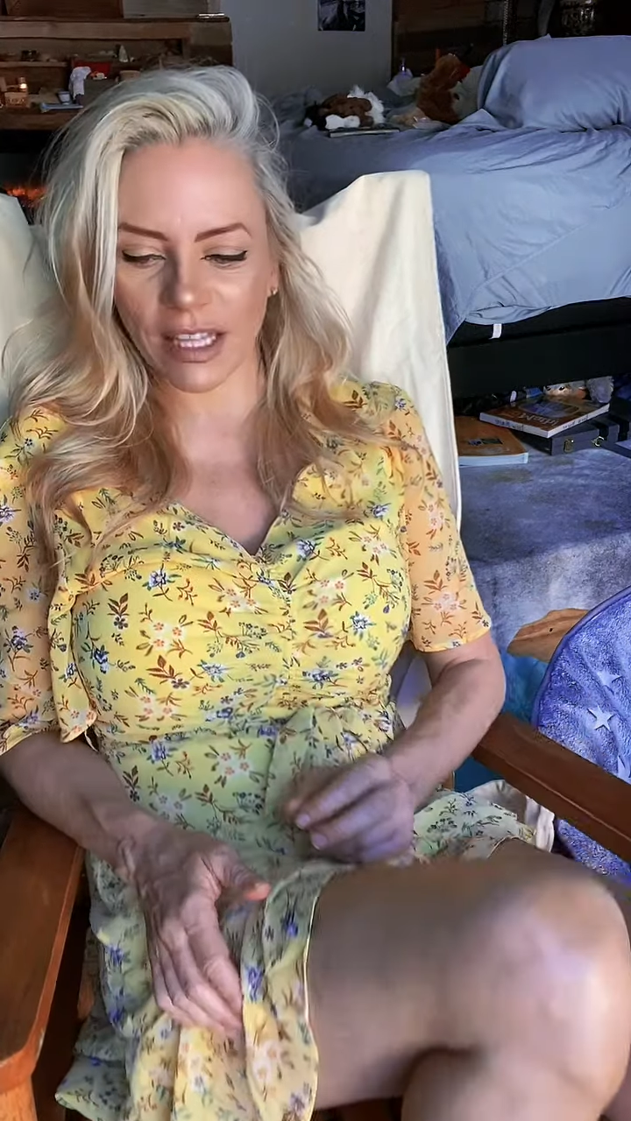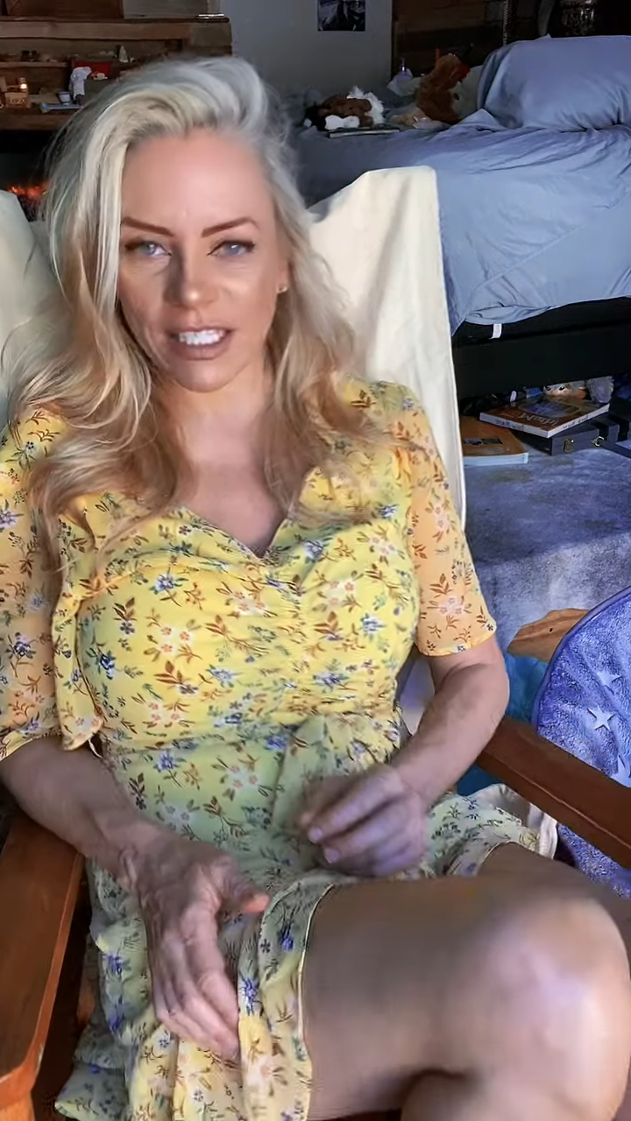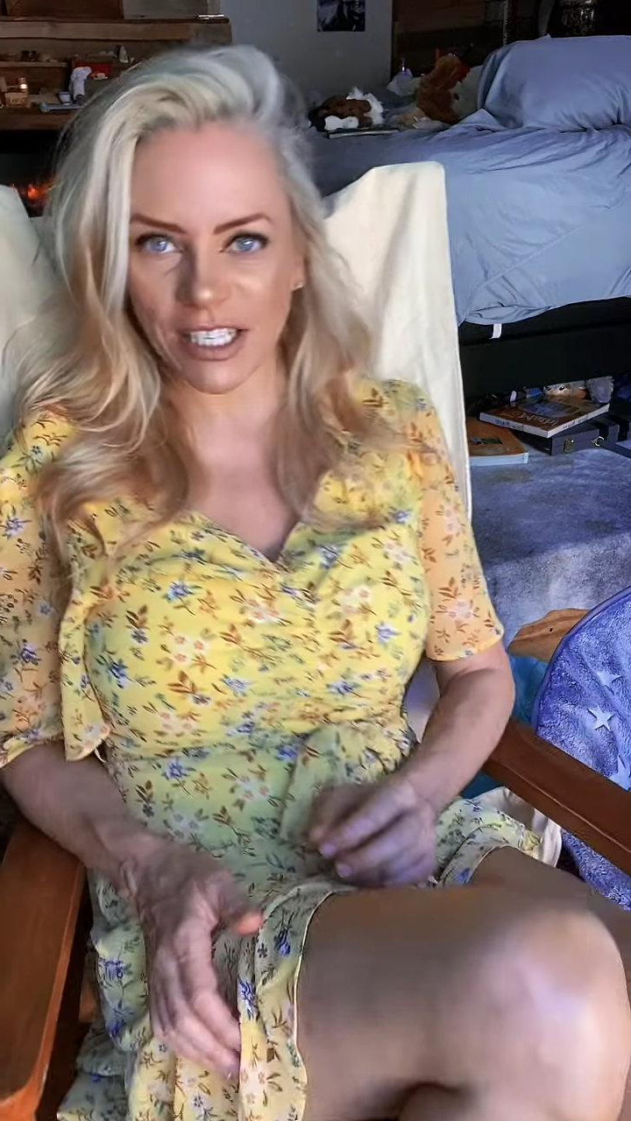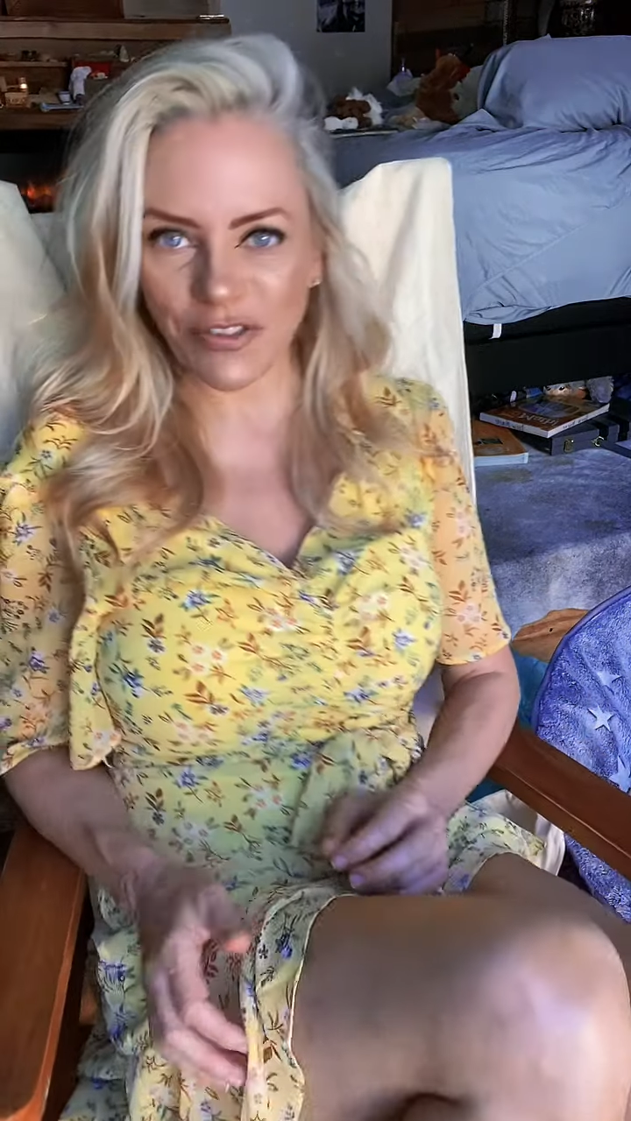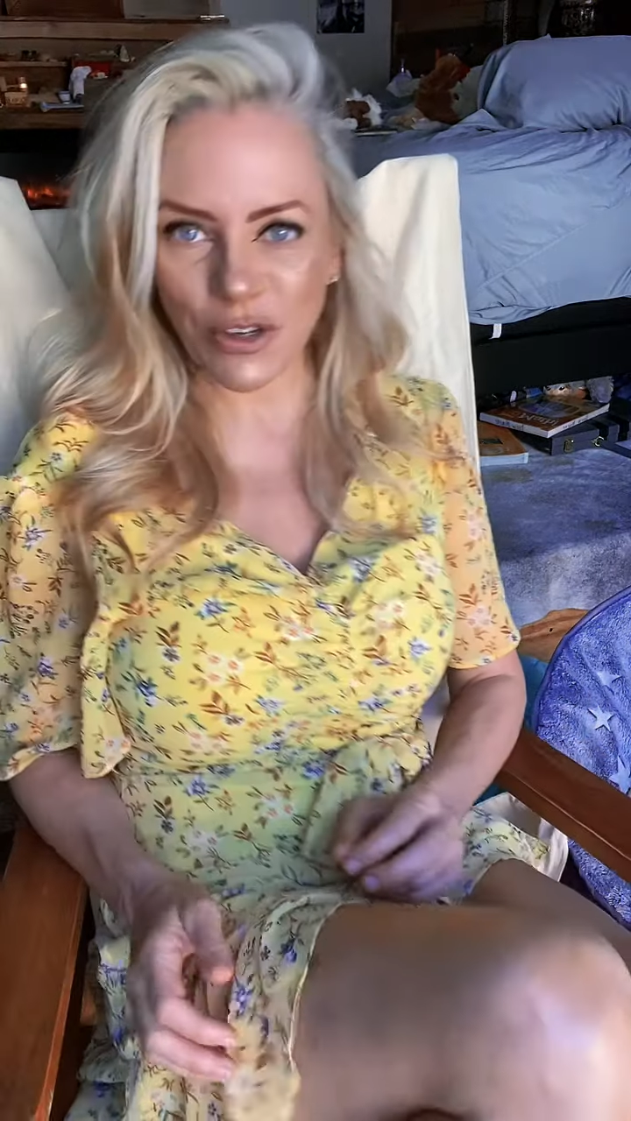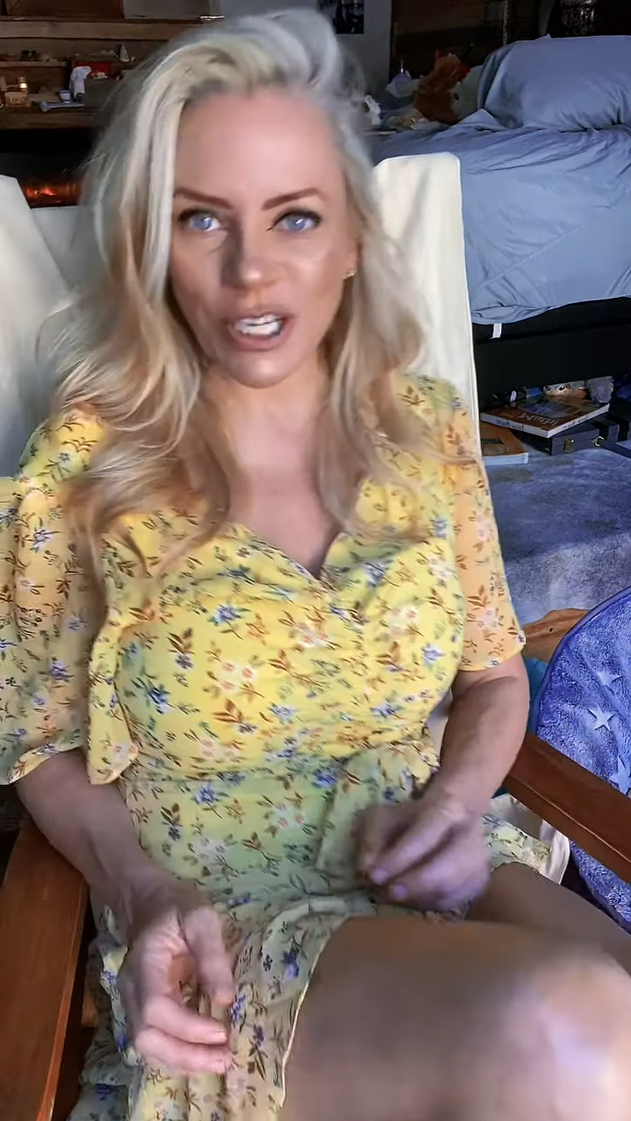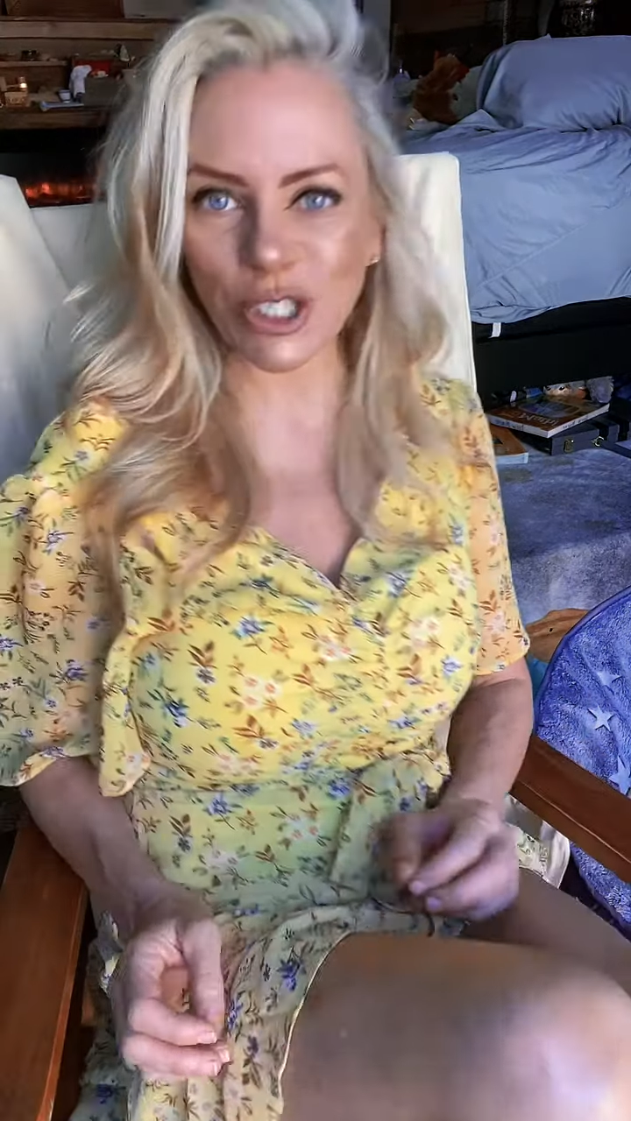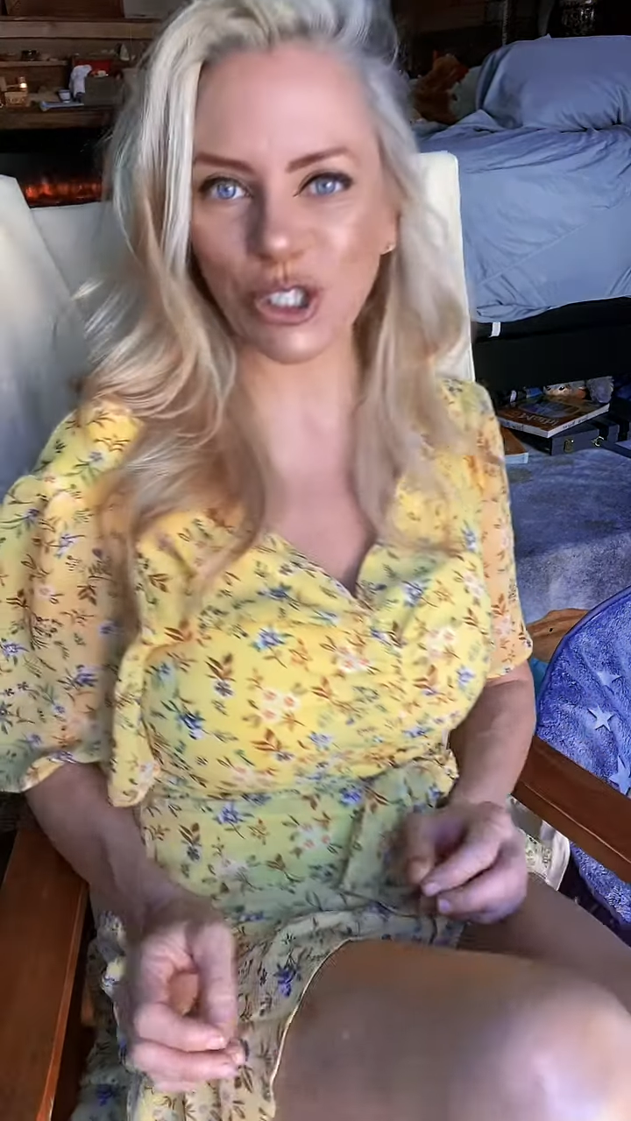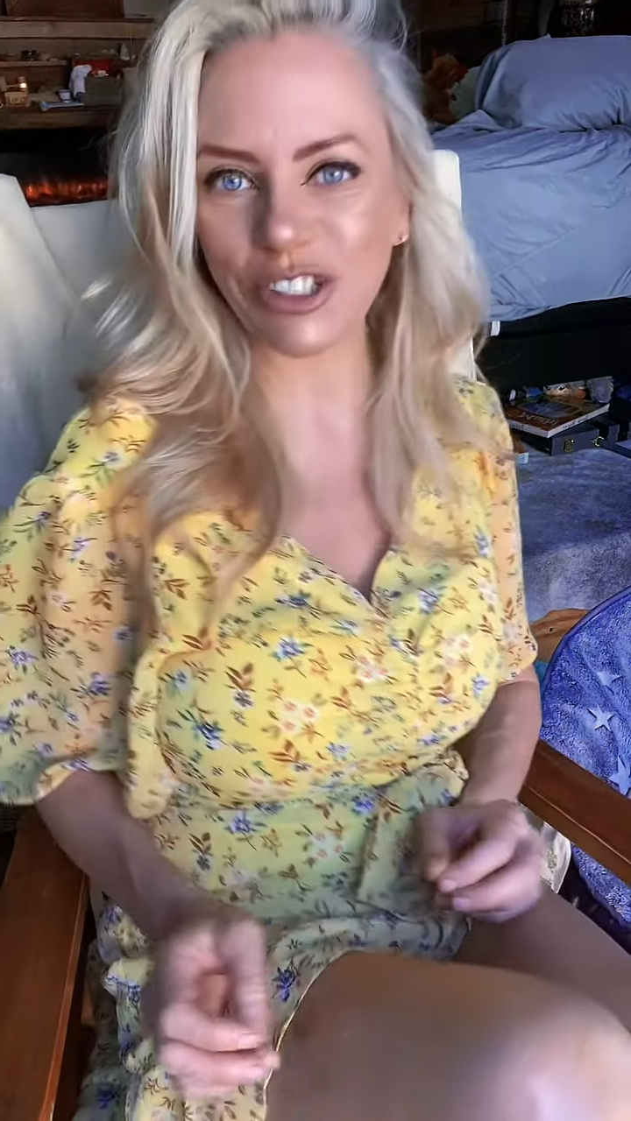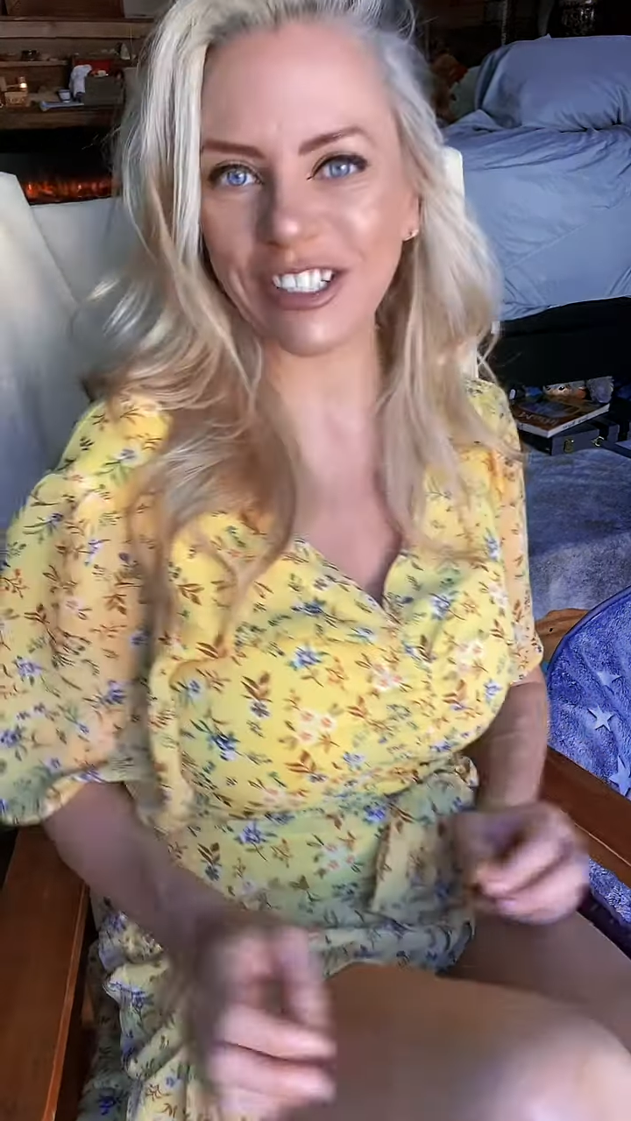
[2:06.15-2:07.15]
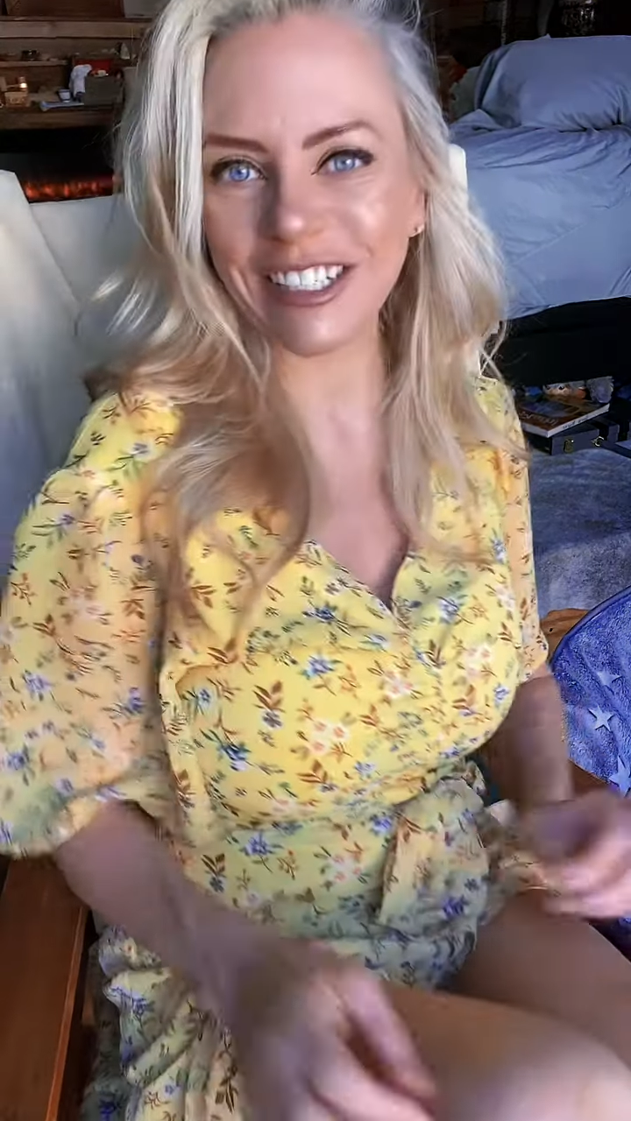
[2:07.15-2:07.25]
seafood itch.